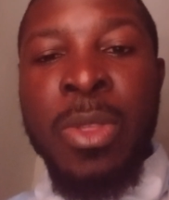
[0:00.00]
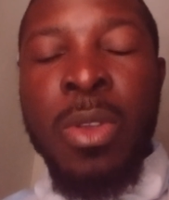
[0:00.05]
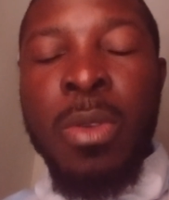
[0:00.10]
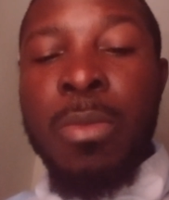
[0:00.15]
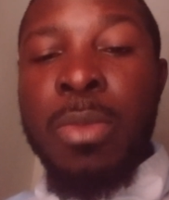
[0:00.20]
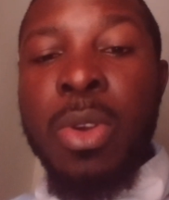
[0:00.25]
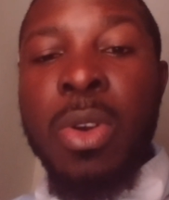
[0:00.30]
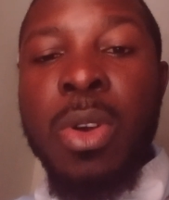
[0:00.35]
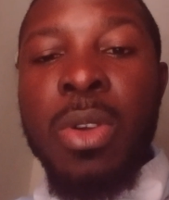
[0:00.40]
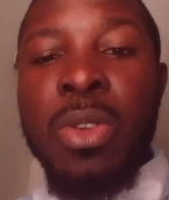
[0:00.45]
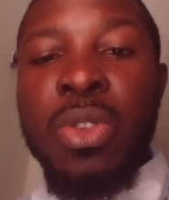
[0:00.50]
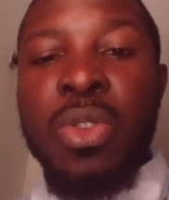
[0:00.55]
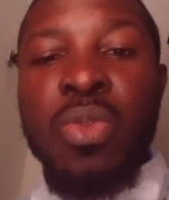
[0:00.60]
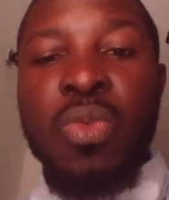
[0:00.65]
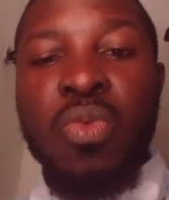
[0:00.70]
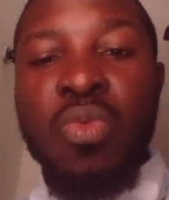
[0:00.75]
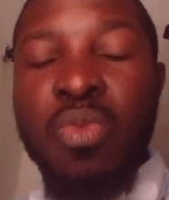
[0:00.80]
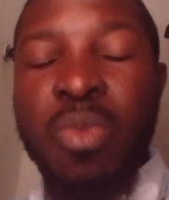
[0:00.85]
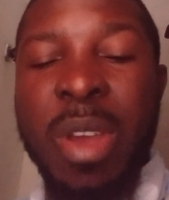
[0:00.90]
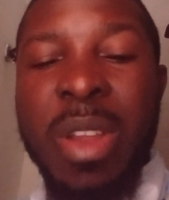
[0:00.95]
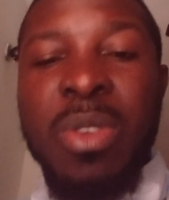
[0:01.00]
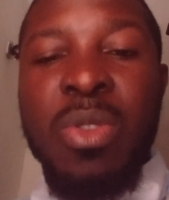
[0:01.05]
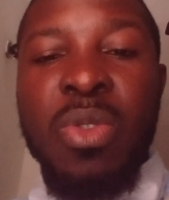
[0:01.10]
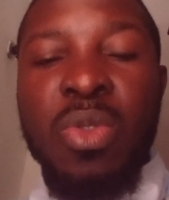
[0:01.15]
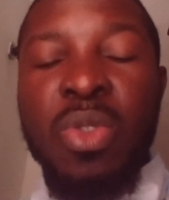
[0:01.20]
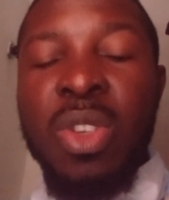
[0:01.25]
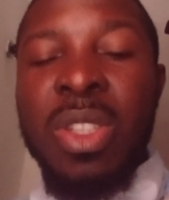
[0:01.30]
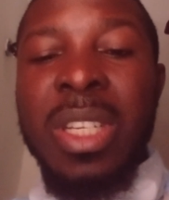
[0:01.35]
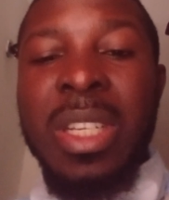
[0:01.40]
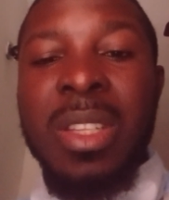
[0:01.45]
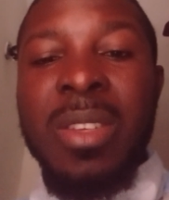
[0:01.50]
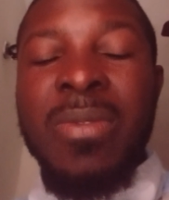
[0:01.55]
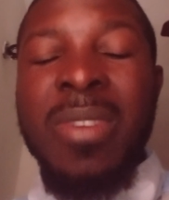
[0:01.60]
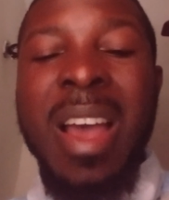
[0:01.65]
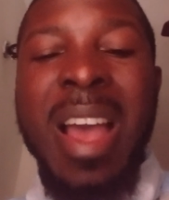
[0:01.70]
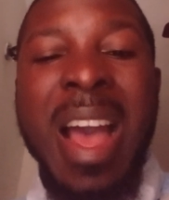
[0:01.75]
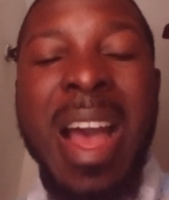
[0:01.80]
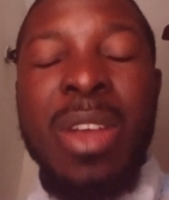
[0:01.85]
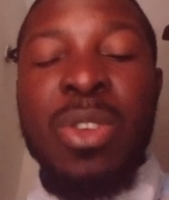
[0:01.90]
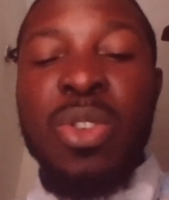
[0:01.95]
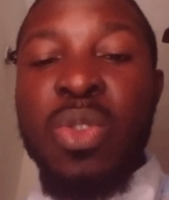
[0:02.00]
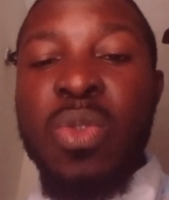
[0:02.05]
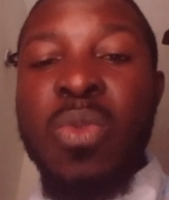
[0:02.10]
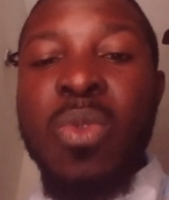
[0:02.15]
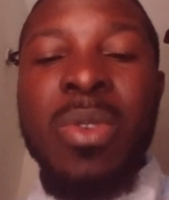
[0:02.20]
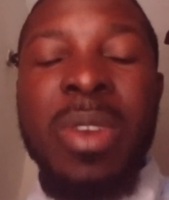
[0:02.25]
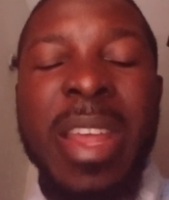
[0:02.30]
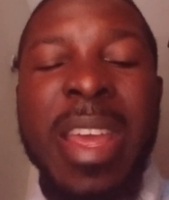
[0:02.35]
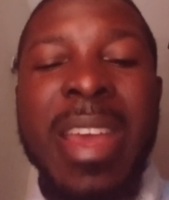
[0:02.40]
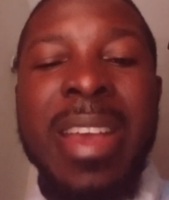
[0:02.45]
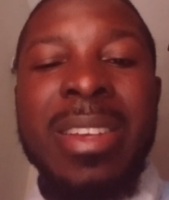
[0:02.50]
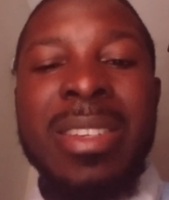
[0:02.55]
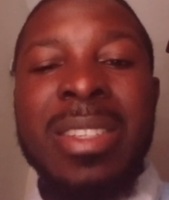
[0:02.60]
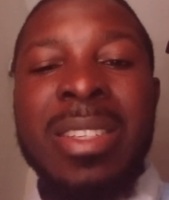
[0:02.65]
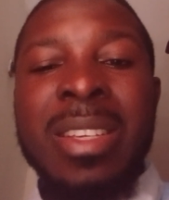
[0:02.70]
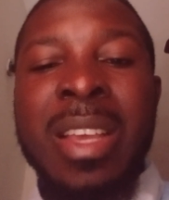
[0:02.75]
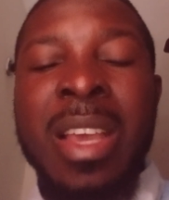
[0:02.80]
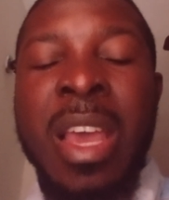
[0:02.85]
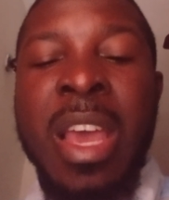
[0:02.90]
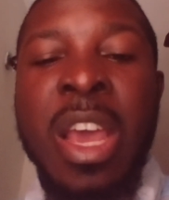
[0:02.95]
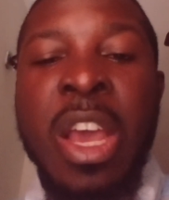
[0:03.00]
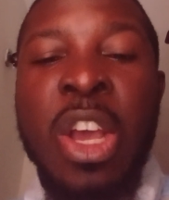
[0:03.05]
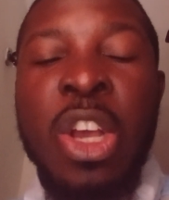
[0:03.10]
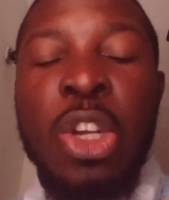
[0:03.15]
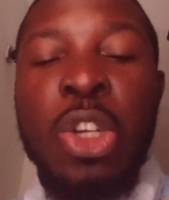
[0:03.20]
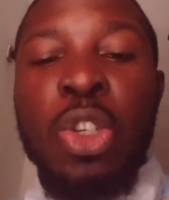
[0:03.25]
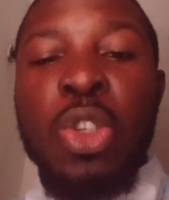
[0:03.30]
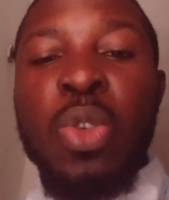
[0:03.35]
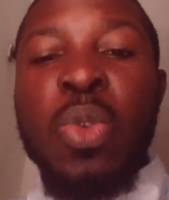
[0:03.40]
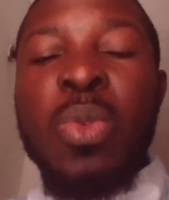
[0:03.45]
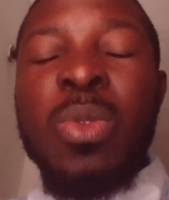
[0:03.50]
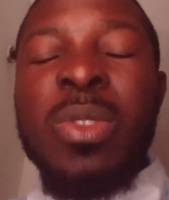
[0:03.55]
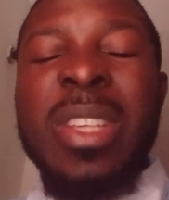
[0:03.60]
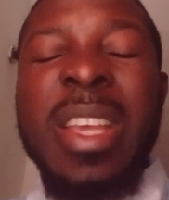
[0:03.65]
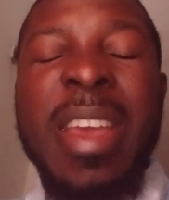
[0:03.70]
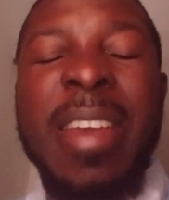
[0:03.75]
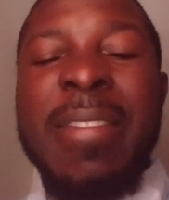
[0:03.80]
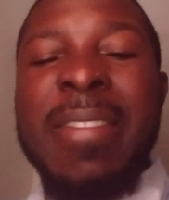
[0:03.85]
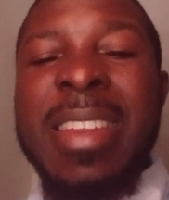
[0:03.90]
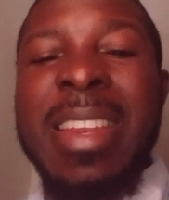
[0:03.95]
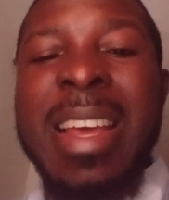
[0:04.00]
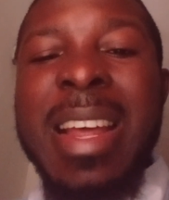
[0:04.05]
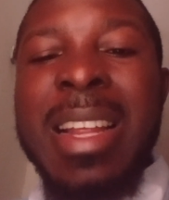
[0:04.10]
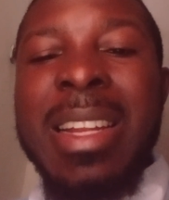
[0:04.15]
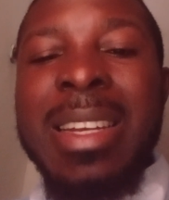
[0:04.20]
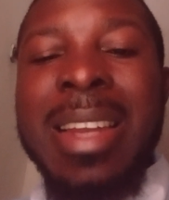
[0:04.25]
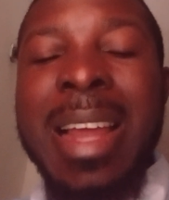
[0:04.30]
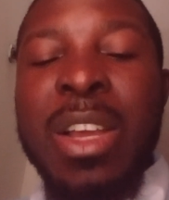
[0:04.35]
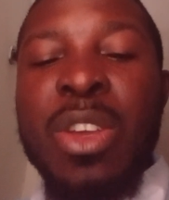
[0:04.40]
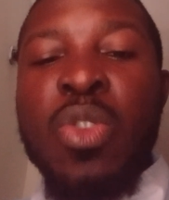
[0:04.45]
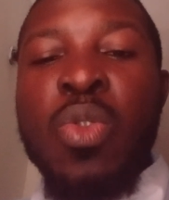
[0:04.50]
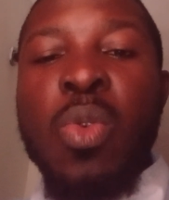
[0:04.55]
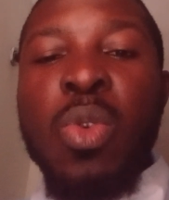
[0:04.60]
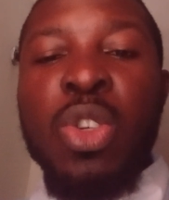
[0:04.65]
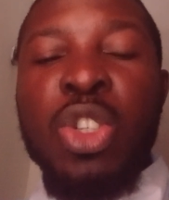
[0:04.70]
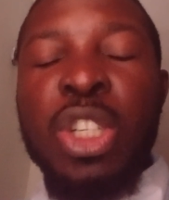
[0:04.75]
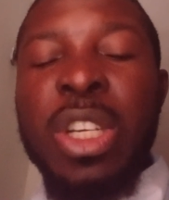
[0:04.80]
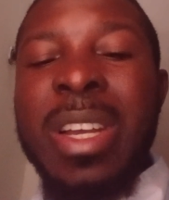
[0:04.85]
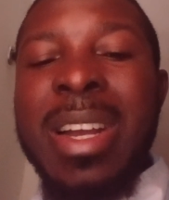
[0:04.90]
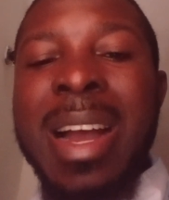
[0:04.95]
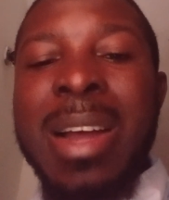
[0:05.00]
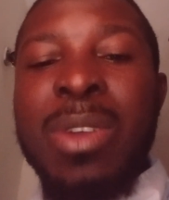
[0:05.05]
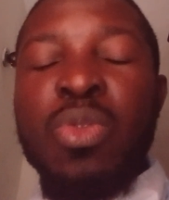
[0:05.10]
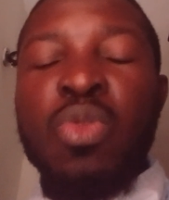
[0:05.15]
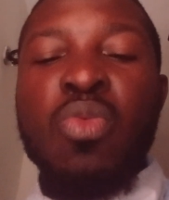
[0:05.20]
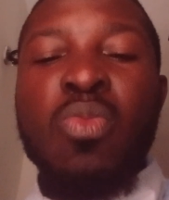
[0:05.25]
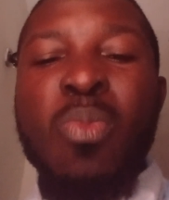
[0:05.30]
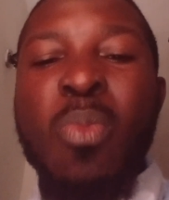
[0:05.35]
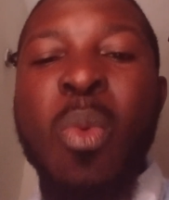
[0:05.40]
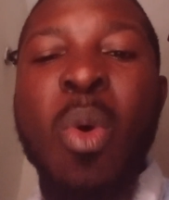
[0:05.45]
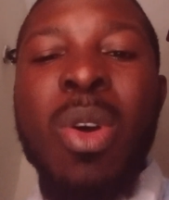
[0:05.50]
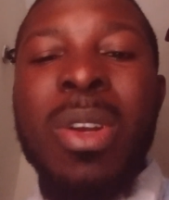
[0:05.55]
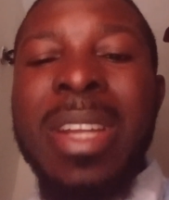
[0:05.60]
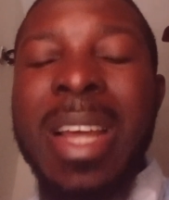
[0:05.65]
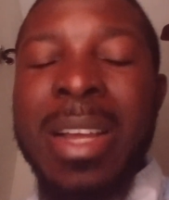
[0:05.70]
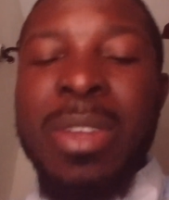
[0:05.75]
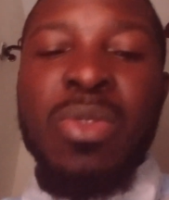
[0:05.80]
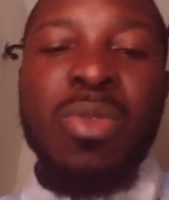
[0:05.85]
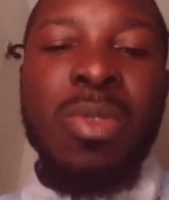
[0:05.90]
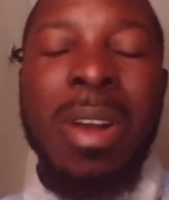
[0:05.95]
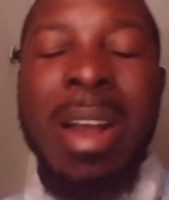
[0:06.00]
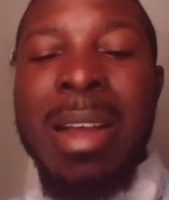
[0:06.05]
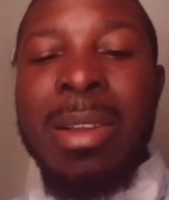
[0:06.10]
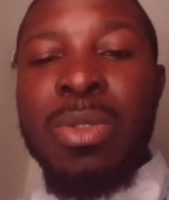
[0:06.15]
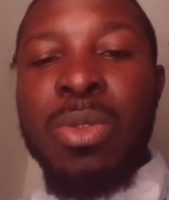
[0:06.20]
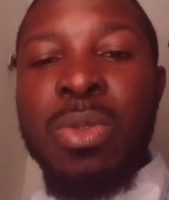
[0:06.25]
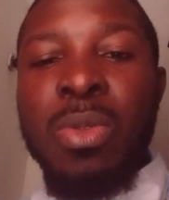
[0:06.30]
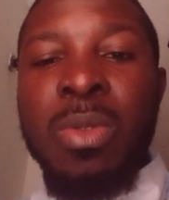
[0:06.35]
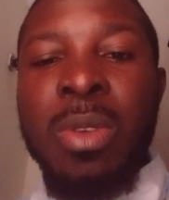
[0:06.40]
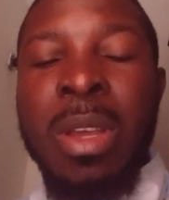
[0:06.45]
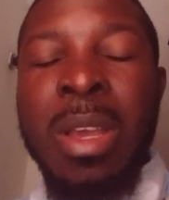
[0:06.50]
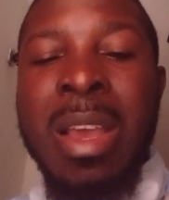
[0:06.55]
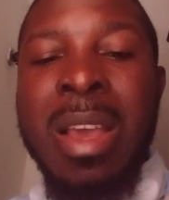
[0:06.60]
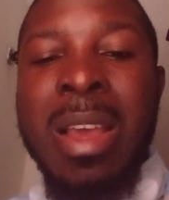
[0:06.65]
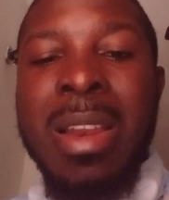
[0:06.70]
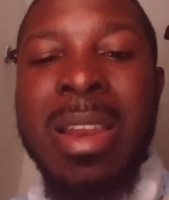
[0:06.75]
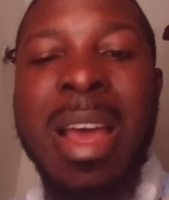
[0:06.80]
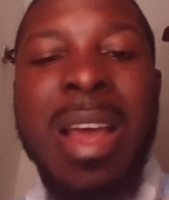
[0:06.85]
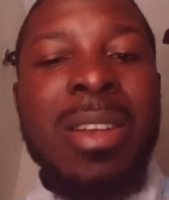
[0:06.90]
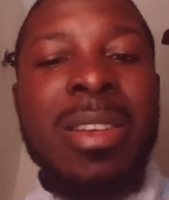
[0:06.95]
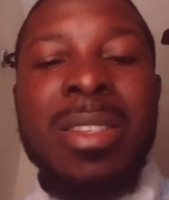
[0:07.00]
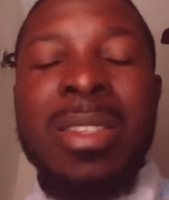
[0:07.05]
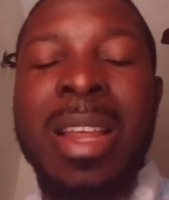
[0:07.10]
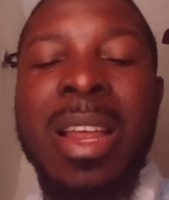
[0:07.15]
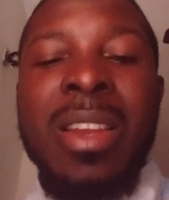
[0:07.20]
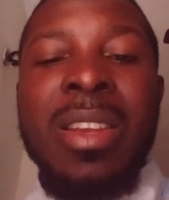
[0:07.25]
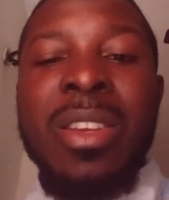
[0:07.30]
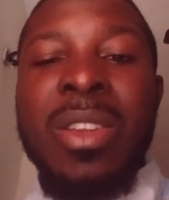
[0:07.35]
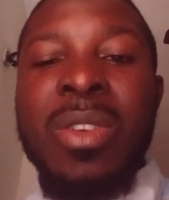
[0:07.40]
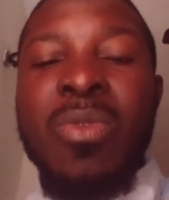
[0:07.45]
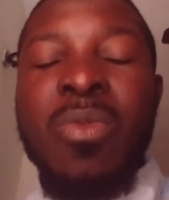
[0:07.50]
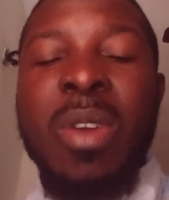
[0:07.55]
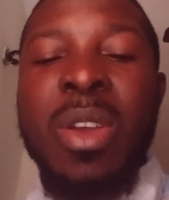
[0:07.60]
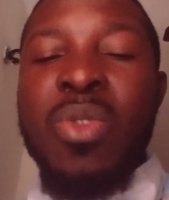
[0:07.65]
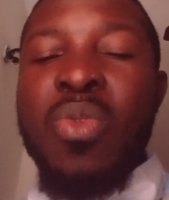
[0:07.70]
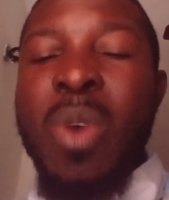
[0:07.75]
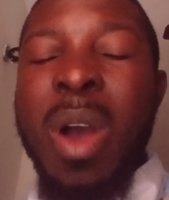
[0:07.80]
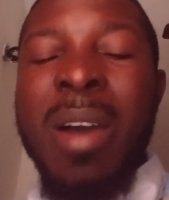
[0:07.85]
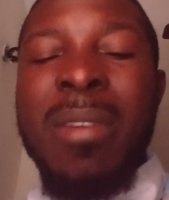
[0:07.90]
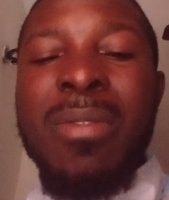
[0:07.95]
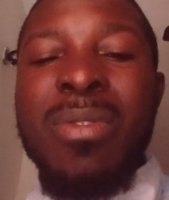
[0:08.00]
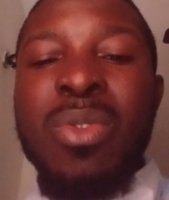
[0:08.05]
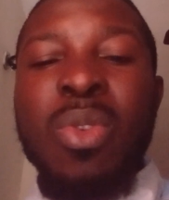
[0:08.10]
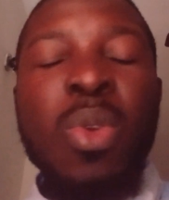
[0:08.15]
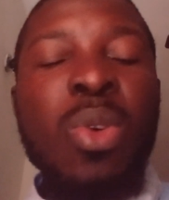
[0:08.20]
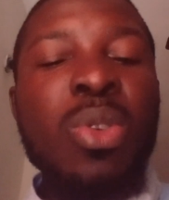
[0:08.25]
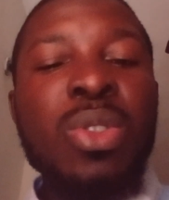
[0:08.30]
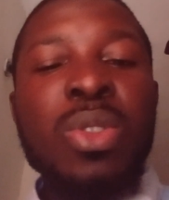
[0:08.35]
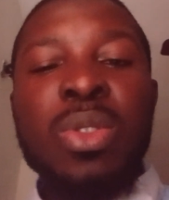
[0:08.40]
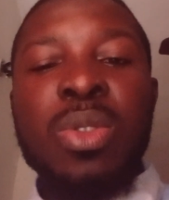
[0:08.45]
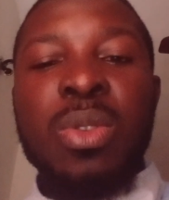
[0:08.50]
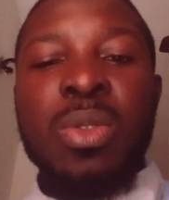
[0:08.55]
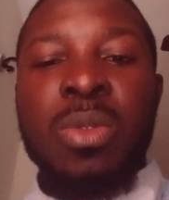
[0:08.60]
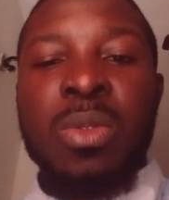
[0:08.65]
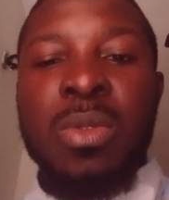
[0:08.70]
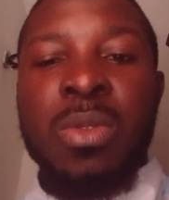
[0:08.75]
Because when you don't satisfy and someone else shows evidence that he or she can do more than you can do, that literally the way you have lost